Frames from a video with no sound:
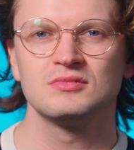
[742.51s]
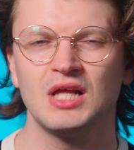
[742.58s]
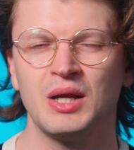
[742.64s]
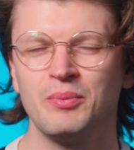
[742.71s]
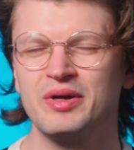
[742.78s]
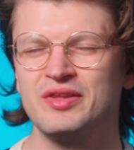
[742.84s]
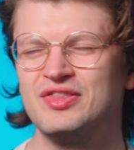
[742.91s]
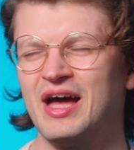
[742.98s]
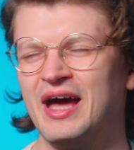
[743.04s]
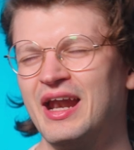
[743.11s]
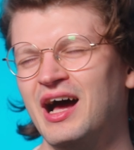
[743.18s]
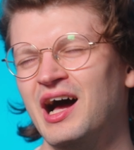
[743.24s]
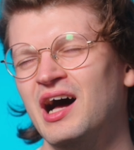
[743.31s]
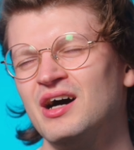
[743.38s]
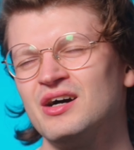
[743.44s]
And with
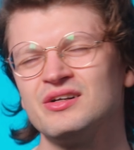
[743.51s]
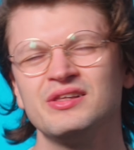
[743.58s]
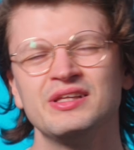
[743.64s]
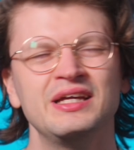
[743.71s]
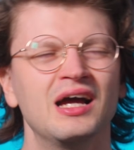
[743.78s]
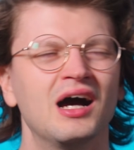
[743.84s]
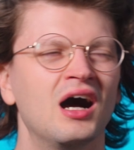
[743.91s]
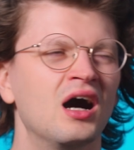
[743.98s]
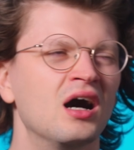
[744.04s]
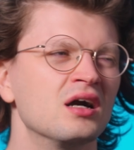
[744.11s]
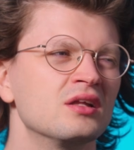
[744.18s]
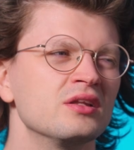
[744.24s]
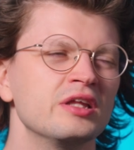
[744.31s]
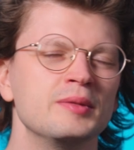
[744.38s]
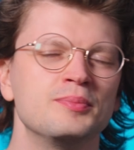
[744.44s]
that ugly,
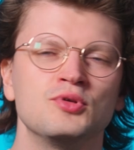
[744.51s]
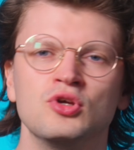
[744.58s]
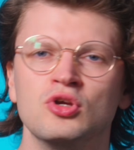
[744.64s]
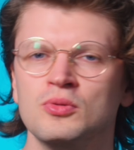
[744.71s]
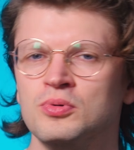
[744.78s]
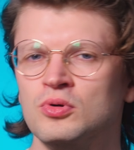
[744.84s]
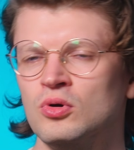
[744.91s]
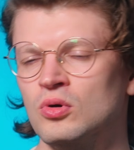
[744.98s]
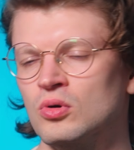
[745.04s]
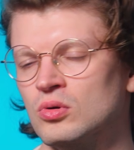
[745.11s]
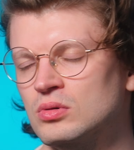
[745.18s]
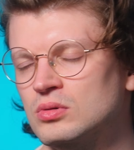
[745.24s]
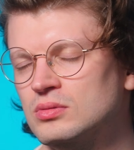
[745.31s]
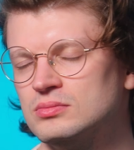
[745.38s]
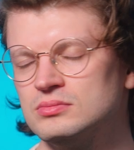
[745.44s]
ugly
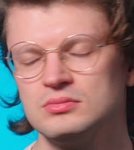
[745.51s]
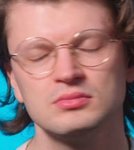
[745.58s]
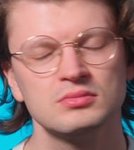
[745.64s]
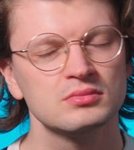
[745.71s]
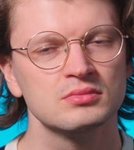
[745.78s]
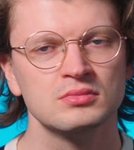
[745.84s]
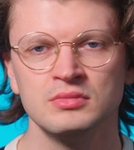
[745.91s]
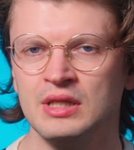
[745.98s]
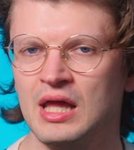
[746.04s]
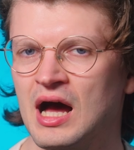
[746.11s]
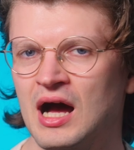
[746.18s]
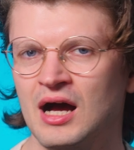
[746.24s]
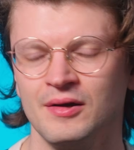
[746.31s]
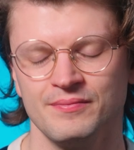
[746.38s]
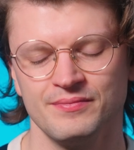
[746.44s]
pupil,
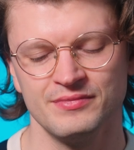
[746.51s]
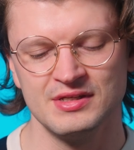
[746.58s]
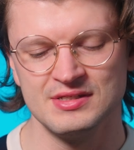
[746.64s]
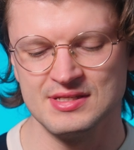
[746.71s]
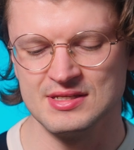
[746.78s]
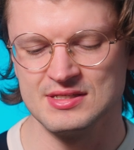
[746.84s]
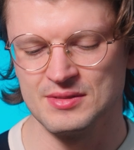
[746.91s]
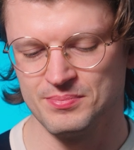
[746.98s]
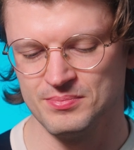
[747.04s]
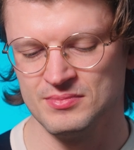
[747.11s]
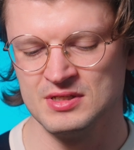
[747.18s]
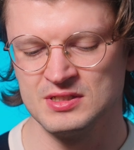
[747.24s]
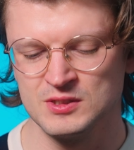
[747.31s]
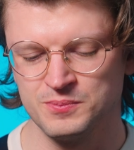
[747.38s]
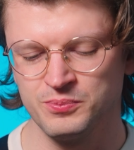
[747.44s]
this
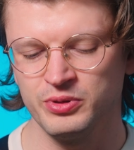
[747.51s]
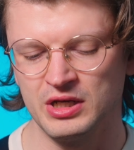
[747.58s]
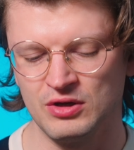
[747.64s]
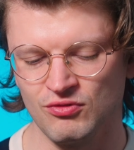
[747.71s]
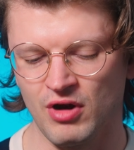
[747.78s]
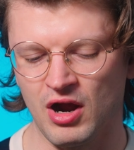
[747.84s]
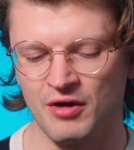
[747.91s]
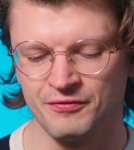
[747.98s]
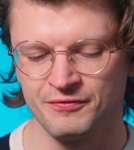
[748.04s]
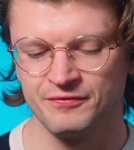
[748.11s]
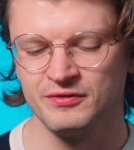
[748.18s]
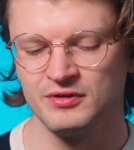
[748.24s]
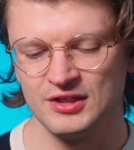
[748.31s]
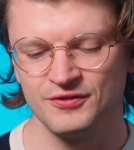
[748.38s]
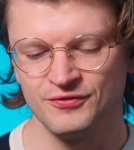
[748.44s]
is pretty rough.